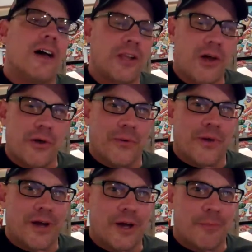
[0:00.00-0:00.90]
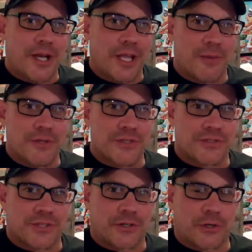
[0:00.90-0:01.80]
Hello, uh, my name
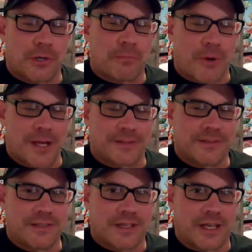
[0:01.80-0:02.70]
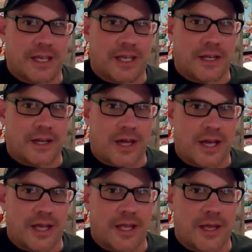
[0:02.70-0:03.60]
is uh, Kurt Brighton, and
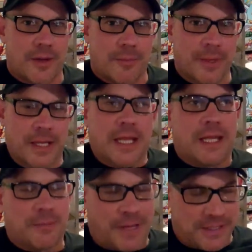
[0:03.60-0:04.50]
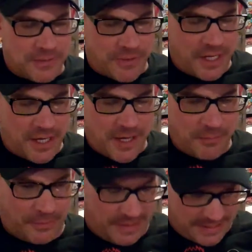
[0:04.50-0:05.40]
I am in Painted Bread. I
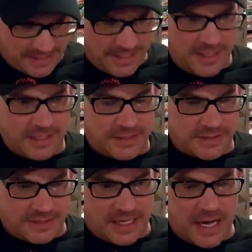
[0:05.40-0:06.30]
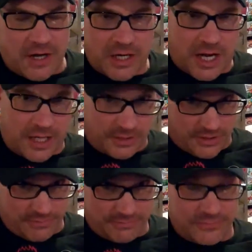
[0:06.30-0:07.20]
am playing, let's see, Herr
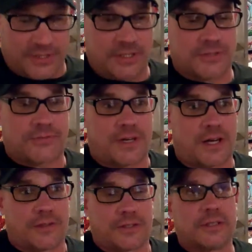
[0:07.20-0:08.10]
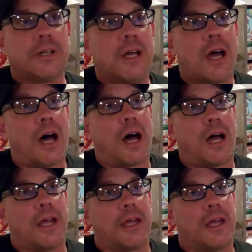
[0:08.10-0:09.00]
Kahlo, Frida's father.
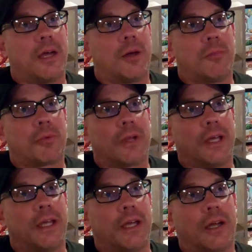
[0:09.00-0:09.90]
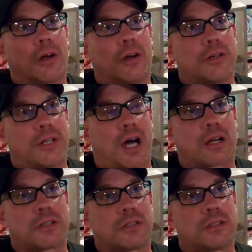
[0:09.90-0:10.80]
I am playing her
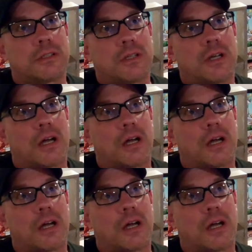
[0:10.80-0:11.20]
doctor.